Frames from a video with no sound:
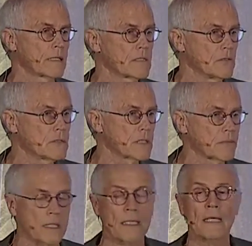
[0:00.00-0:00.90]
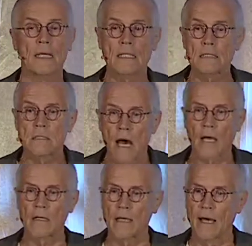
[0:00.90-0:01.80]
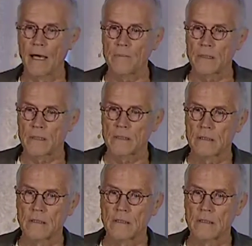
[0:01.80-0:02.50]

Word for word: let's do something, it's not going to happen.